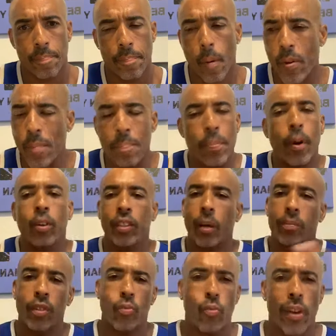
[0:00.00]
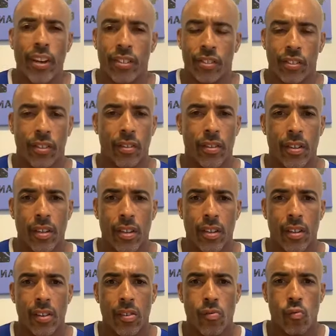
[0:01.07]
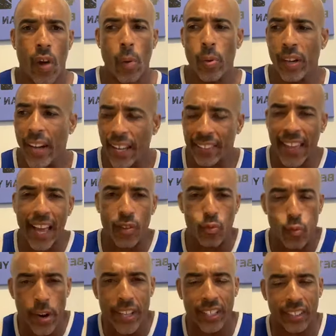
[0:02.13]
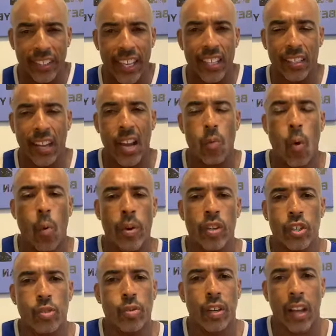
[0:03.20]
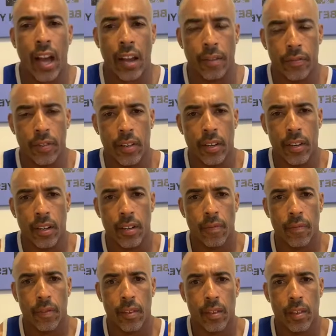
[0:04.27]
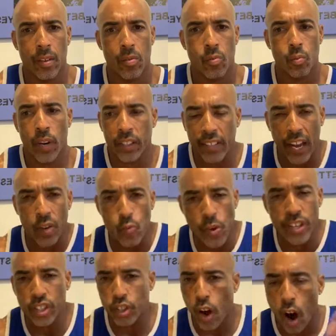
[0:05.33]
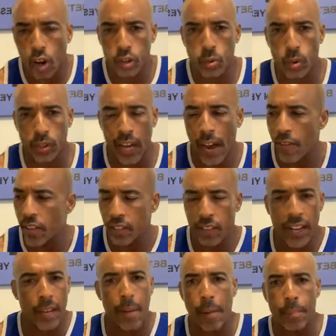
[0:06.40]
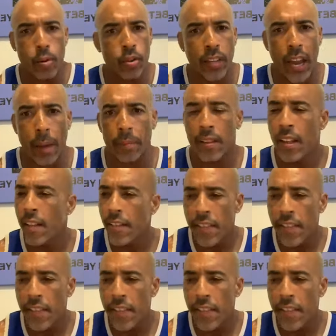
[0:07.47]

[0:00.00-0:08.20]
But we build up the risk, right? We let that risk dictate what we do in life. Let that risk talk to us. I have a saying in my boot camps,